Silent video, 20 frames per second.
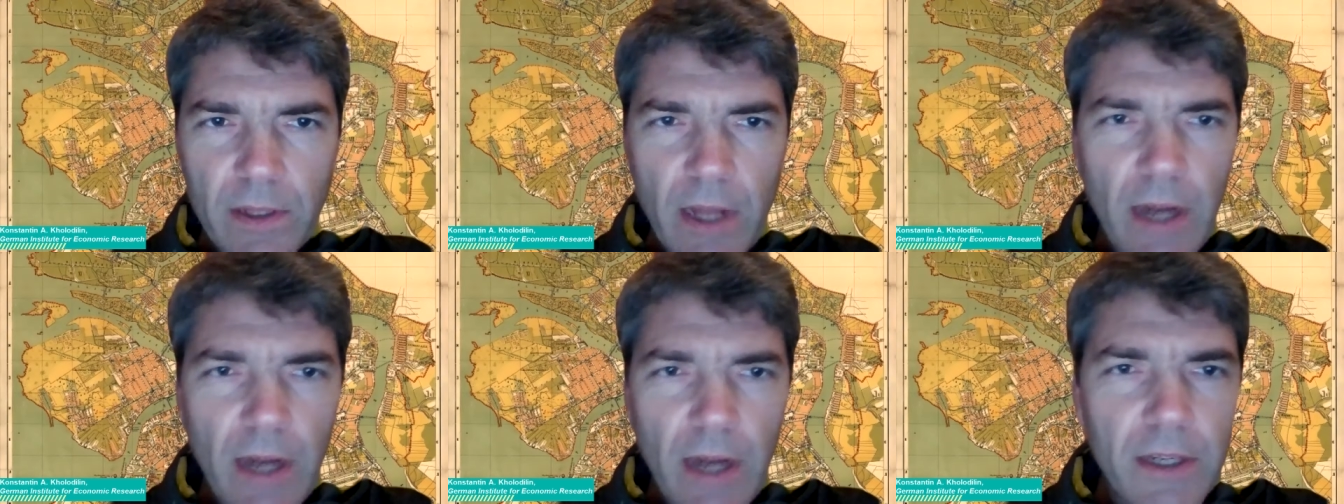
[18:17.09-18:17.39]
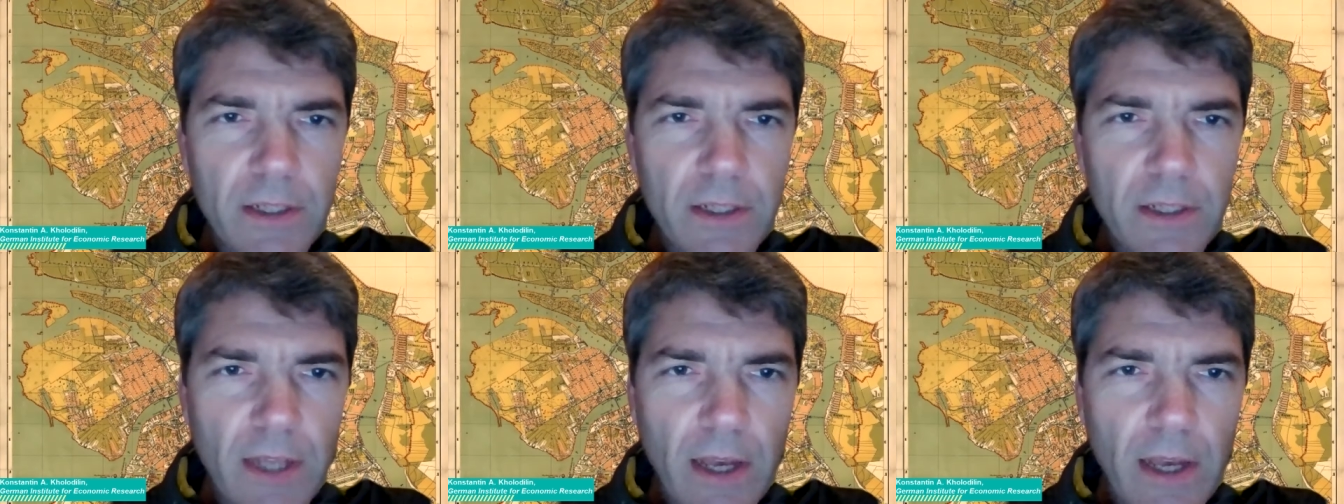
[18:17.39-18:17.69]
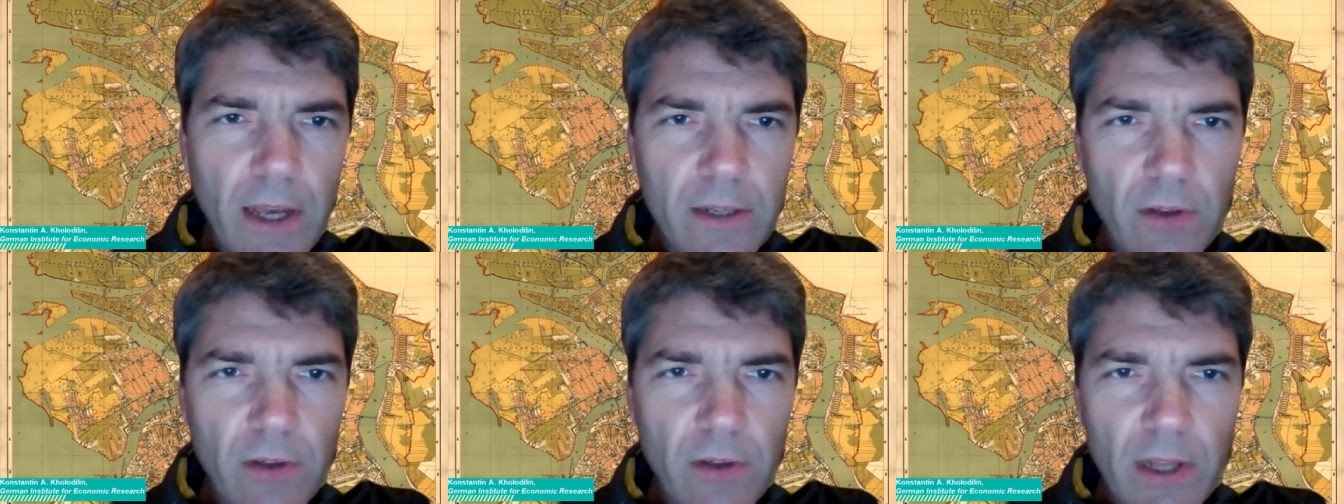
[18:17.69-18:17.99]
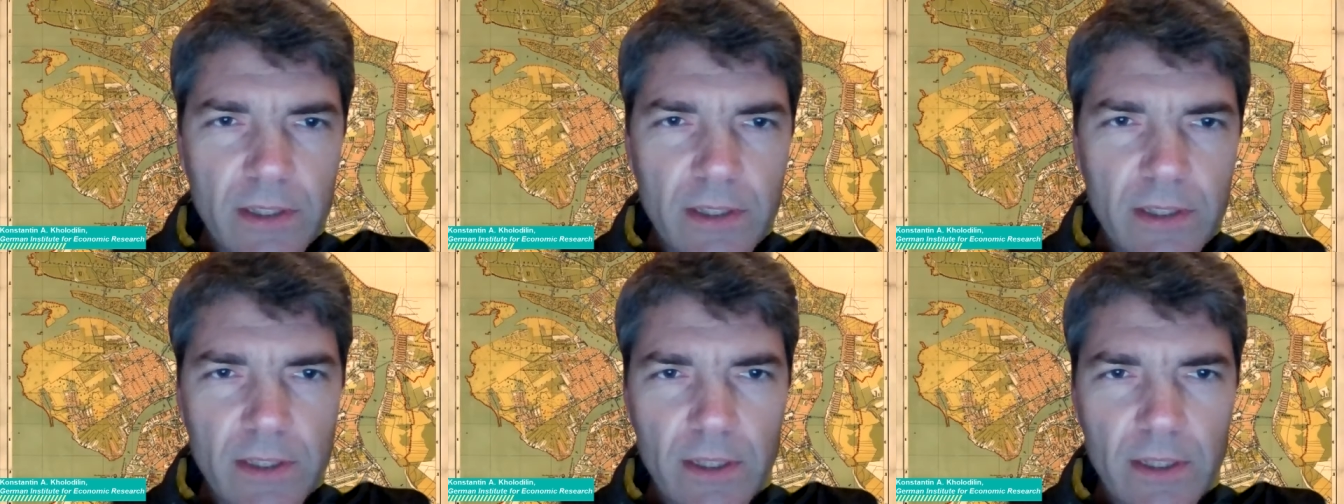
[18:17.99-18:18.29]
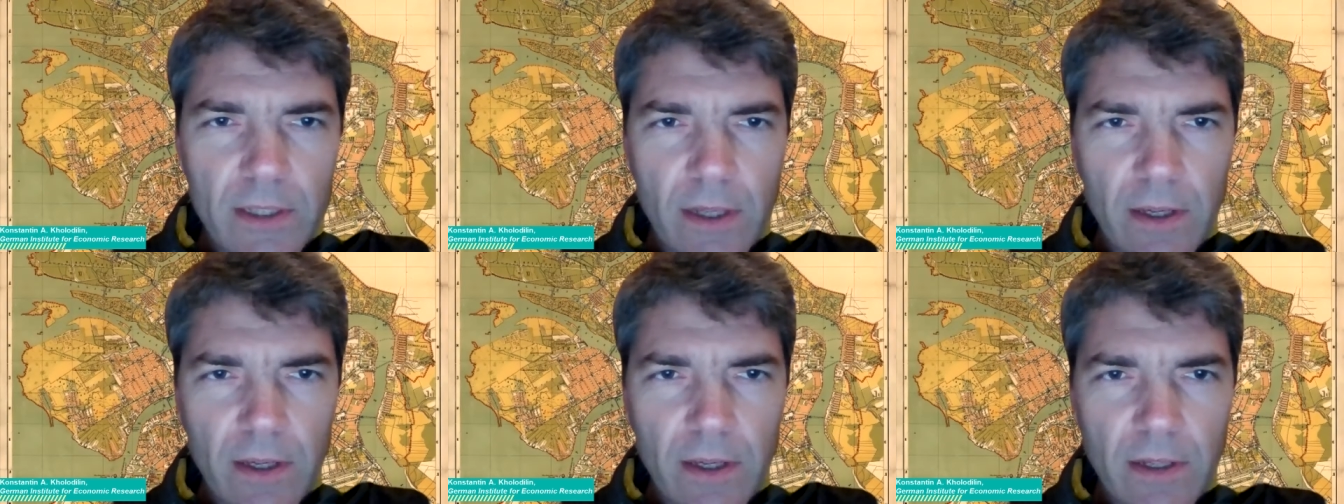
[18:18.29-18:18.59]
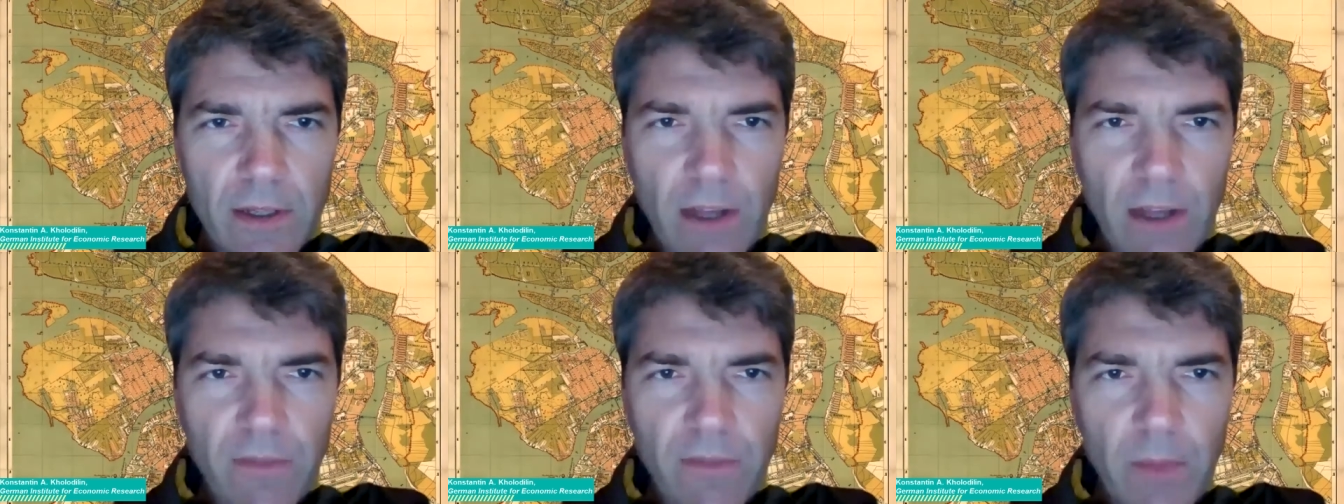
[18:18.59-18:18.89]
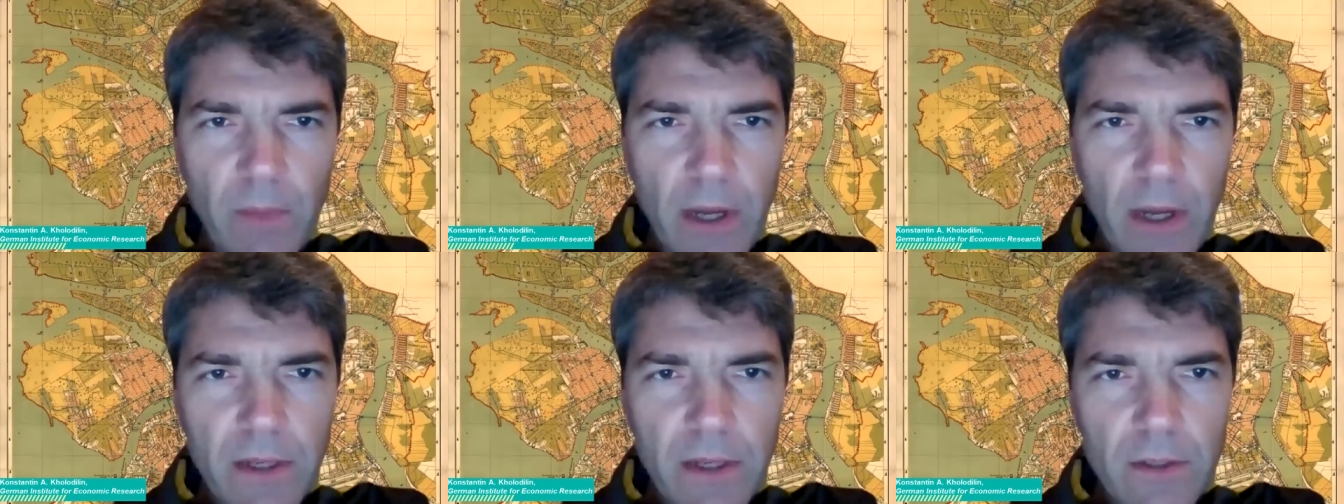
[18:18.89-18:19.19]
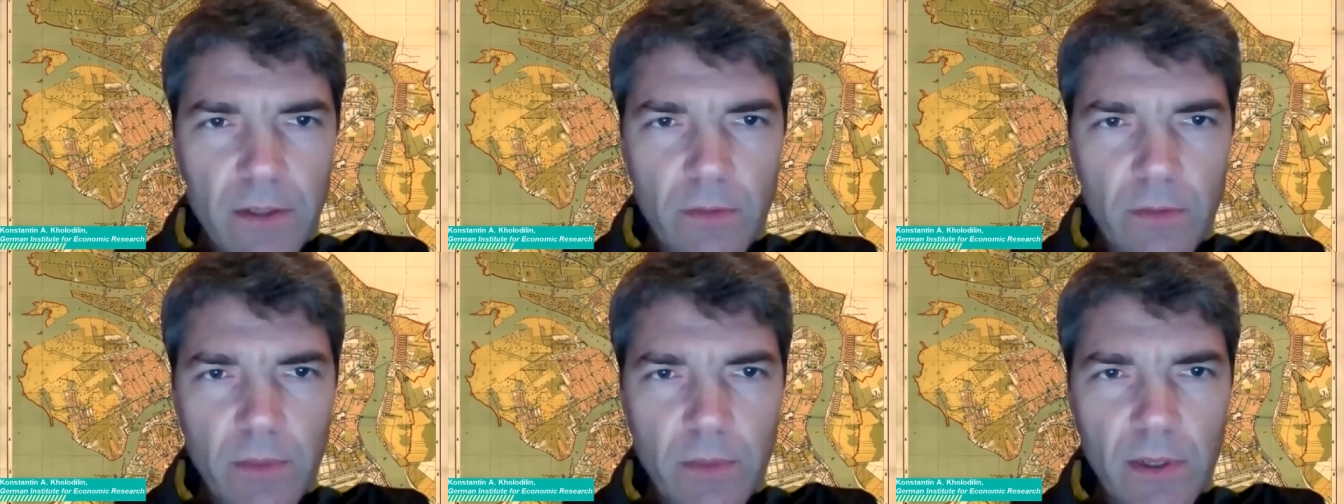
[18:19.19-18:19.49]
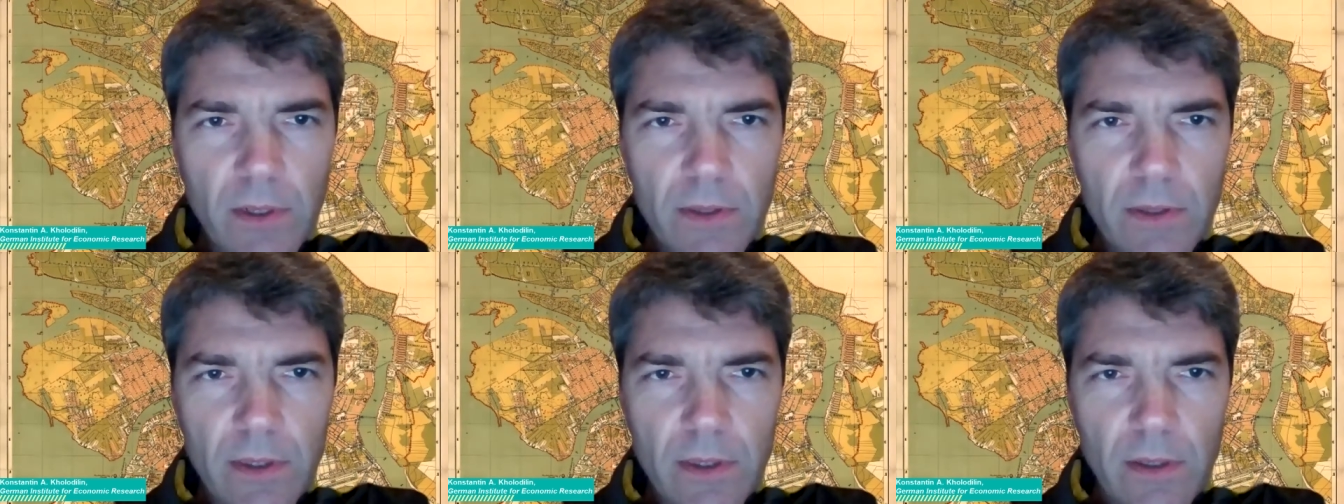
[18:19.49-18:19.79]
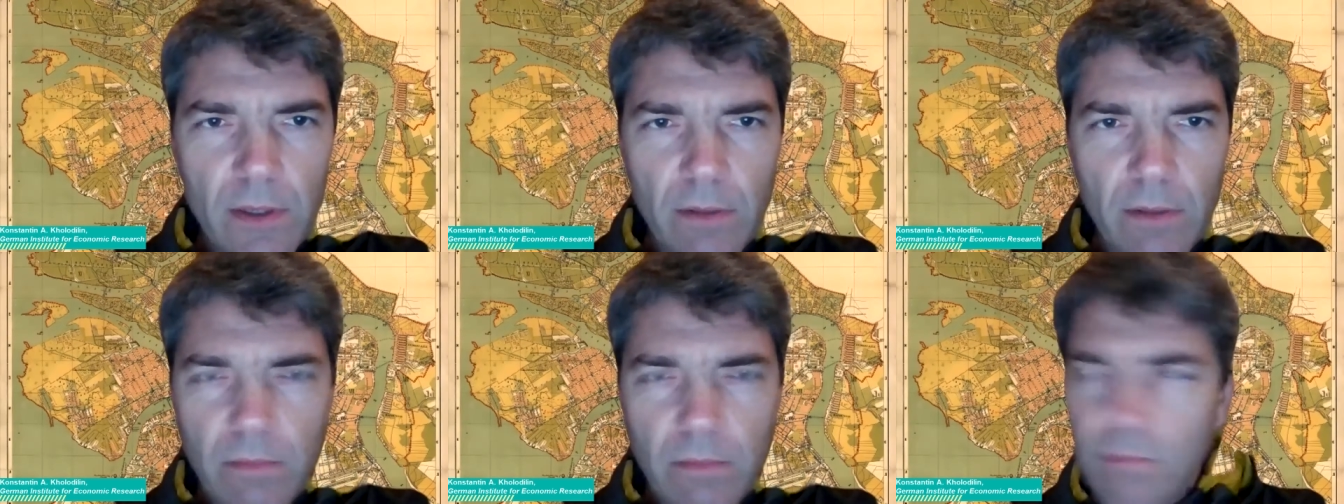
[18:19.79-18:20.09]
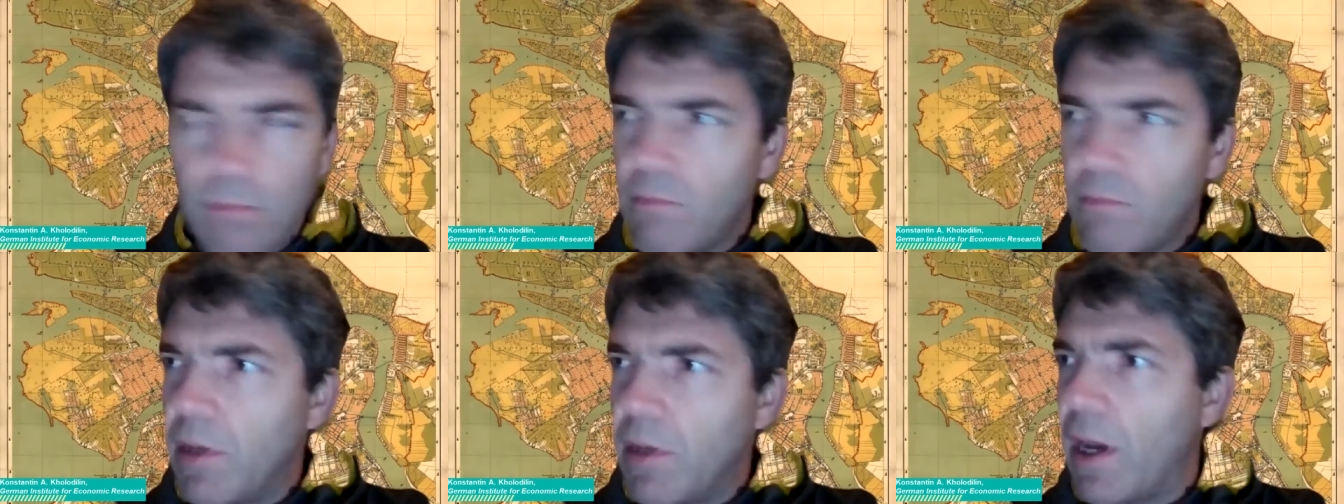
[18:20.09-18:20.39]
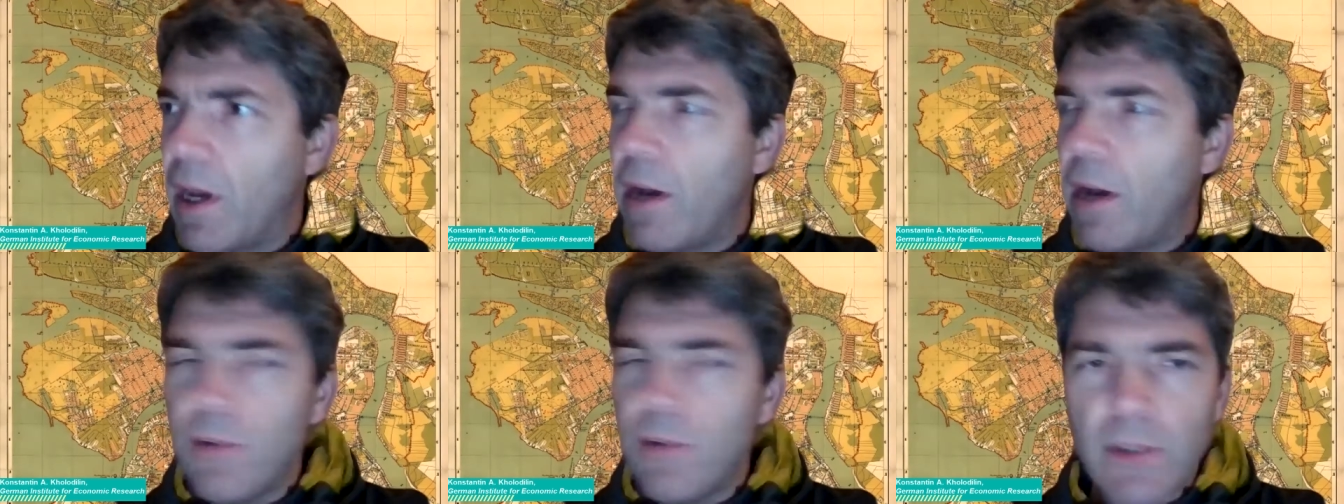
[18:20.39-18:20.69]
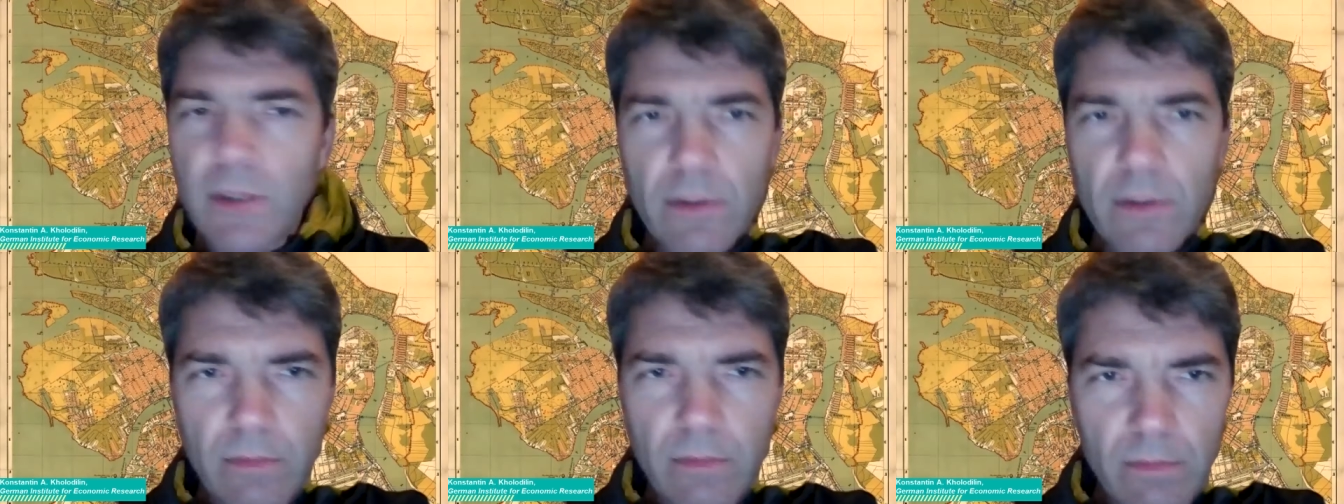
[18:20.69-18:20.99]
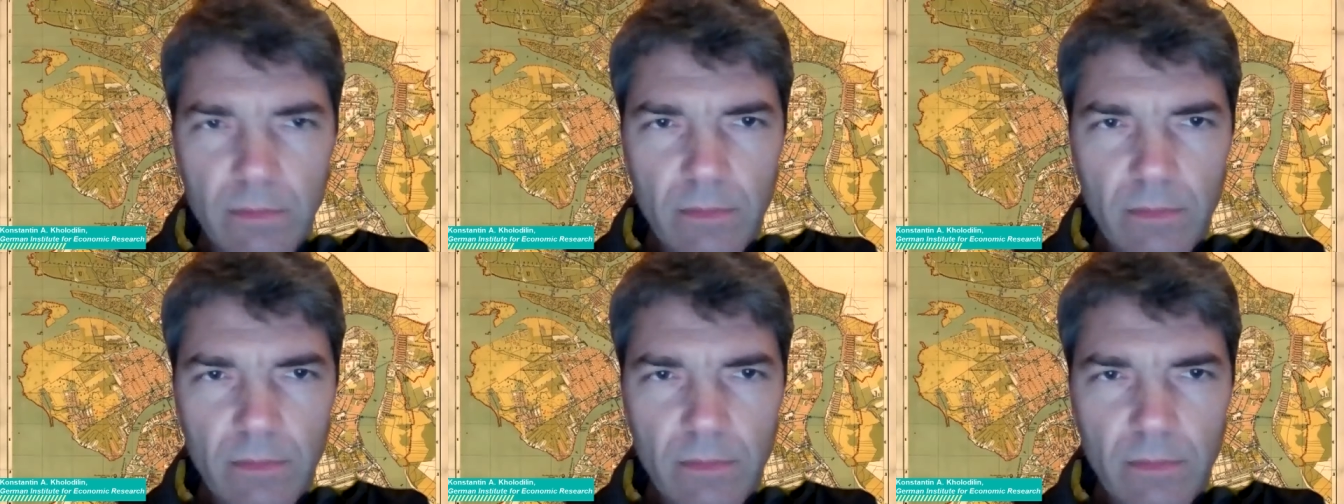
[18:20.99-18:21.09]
architect who has enough money to build a house,